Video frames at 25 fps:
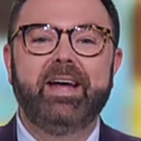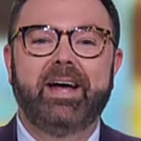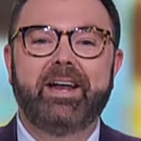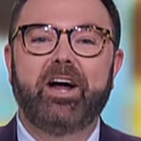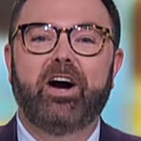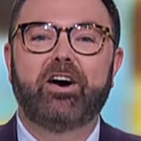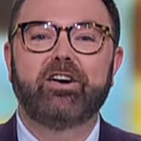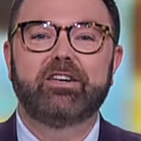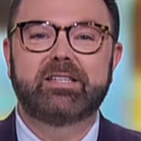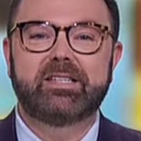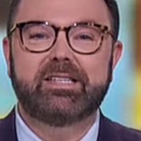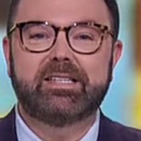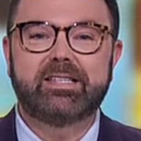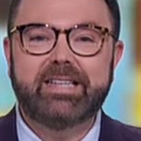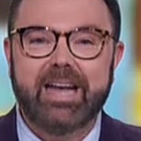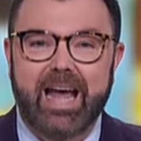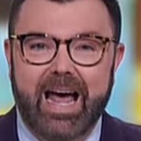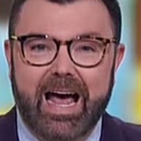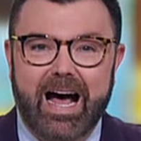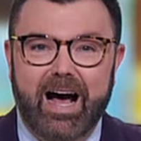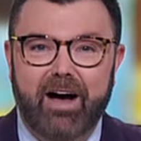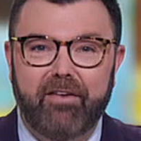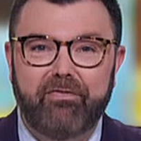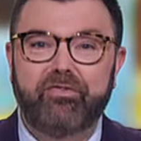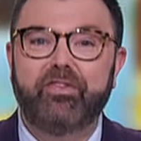on our
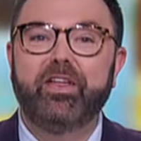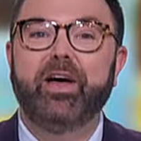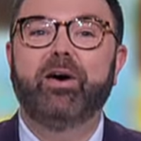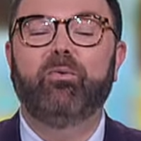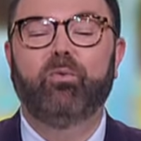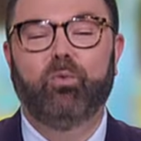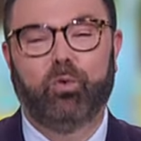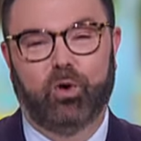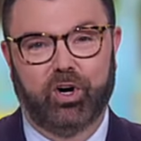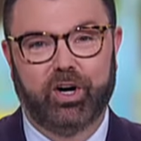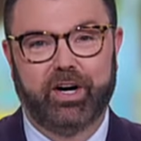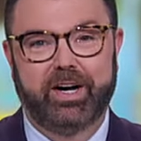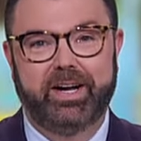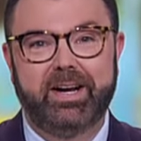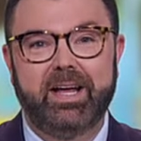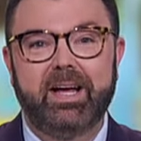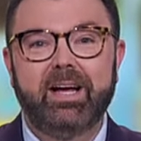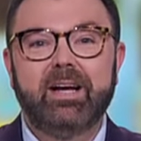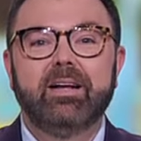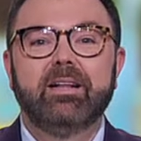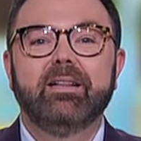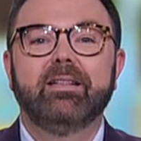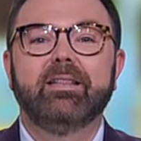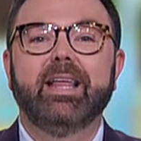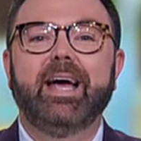staff that would.
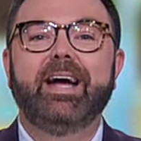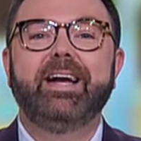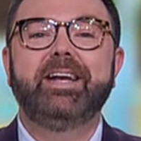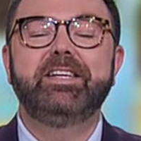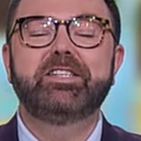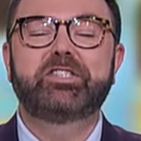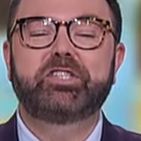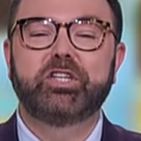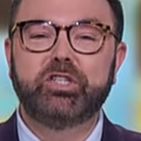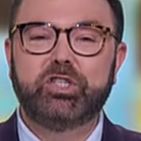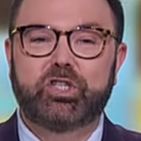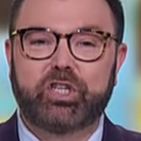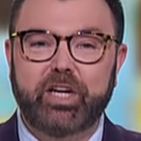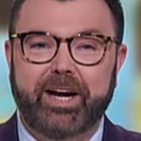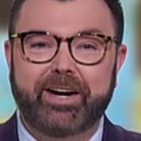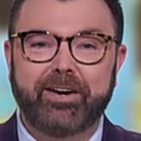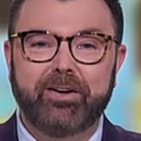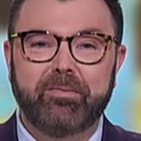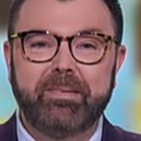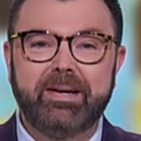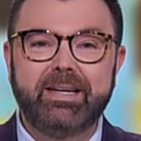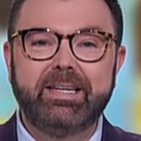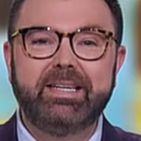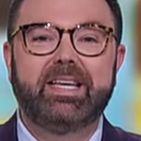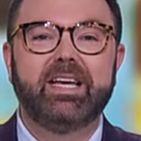Ladies and
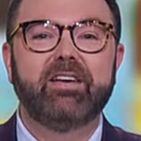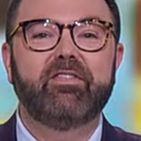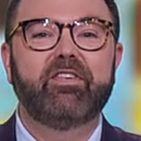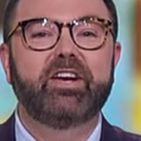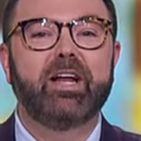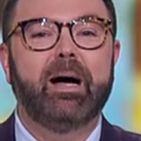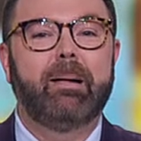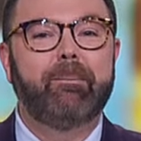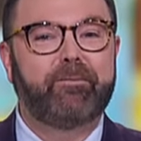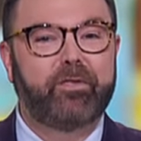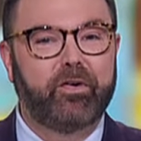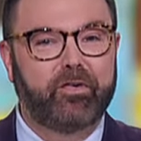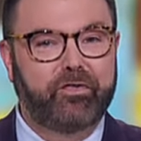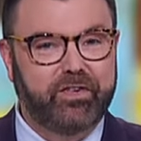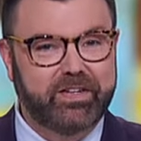gentlemen, give it up for